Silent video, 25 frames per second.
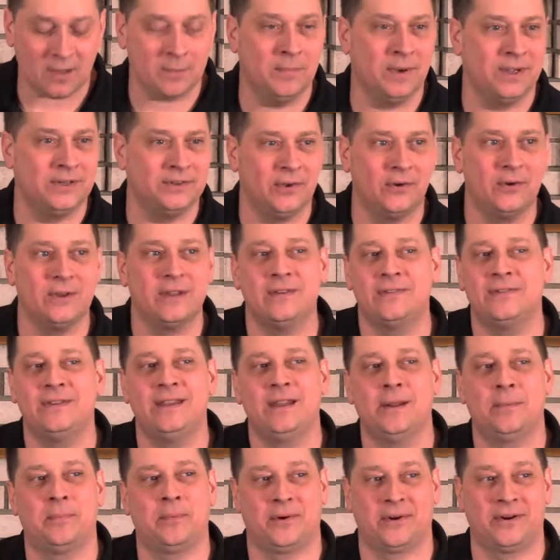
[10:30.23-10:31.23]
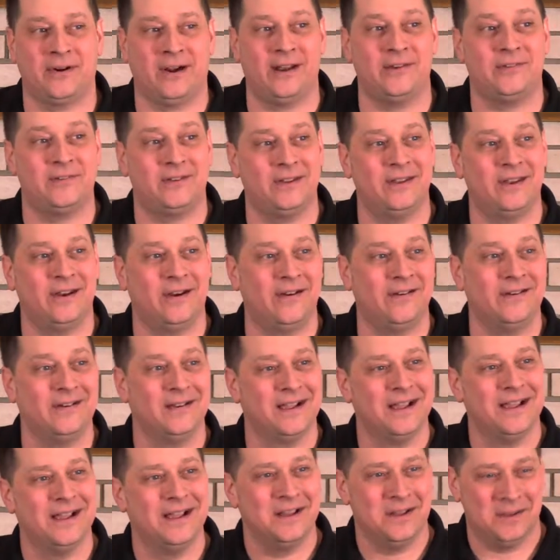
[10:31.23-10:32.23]
But don't you see the progression there?
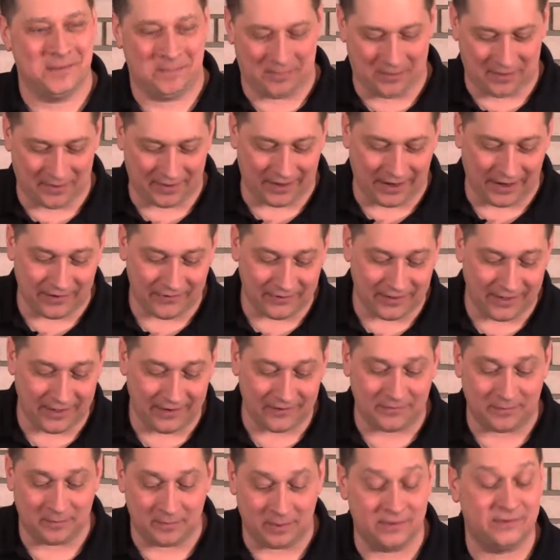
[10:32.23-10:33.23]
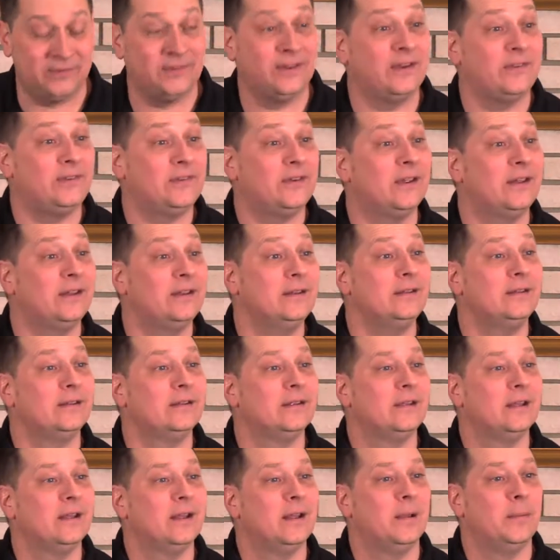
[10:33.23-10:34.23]
The progression is position,
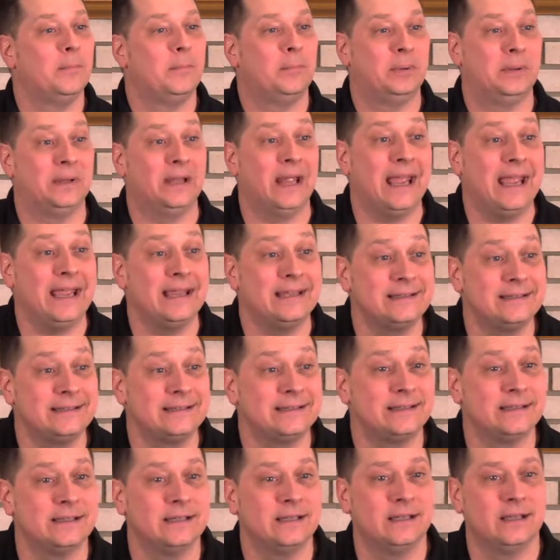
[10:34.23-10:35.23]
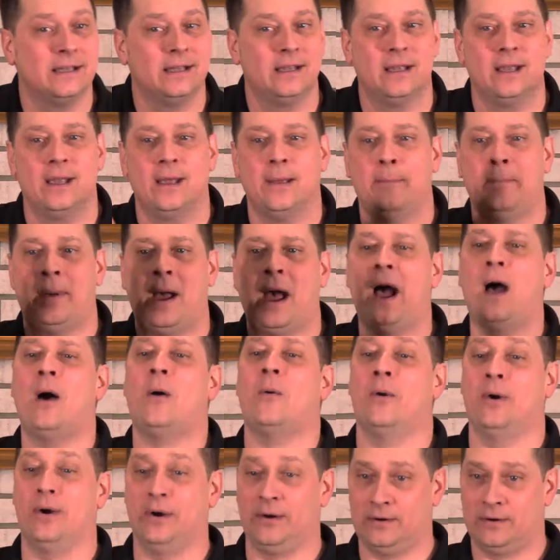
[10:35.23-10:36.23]
place,
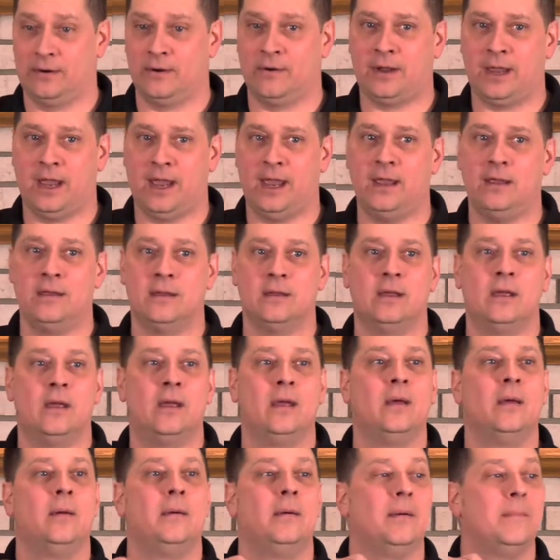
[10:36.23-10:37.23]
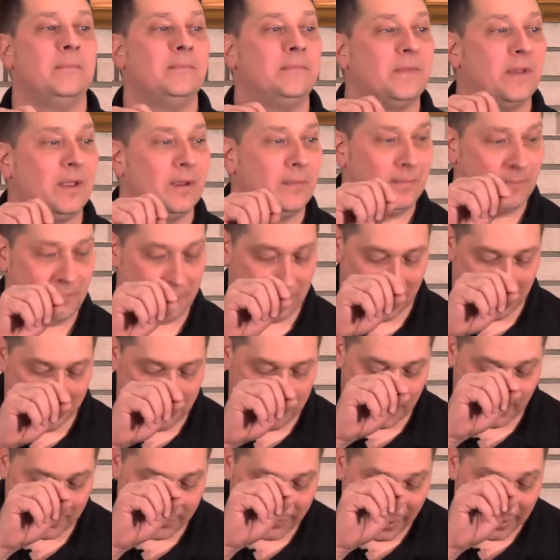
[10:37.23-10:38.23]
power, okay? Pro-
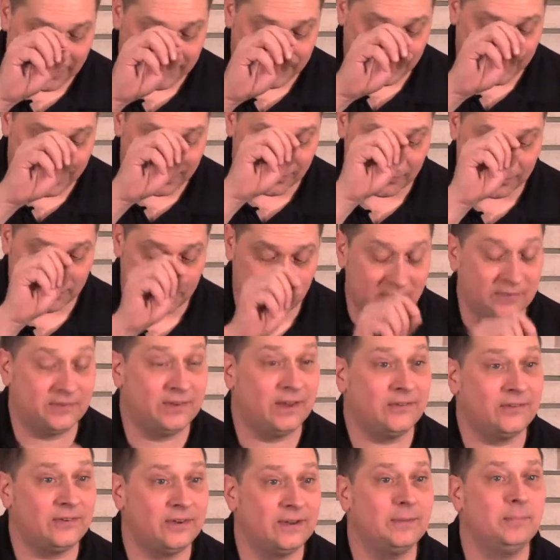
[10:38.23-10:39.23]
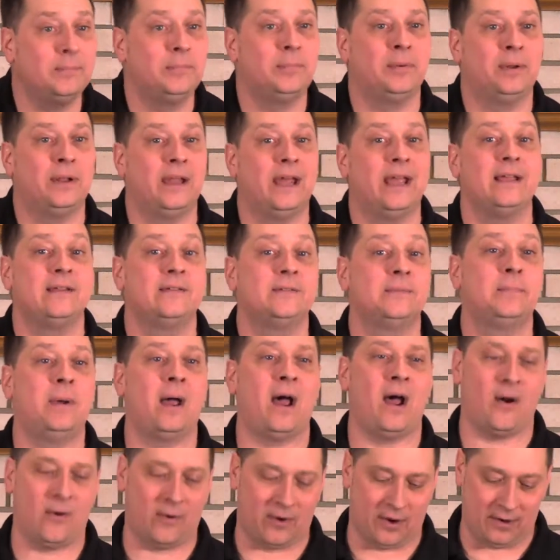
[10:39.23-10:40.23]
progression is position, place,
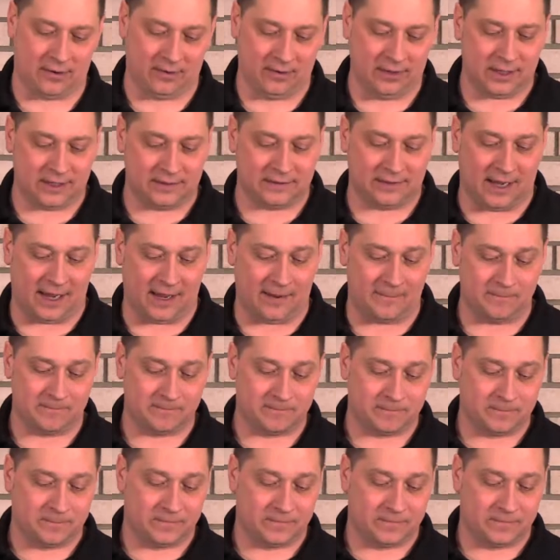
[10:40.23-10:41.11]
power. Look at that.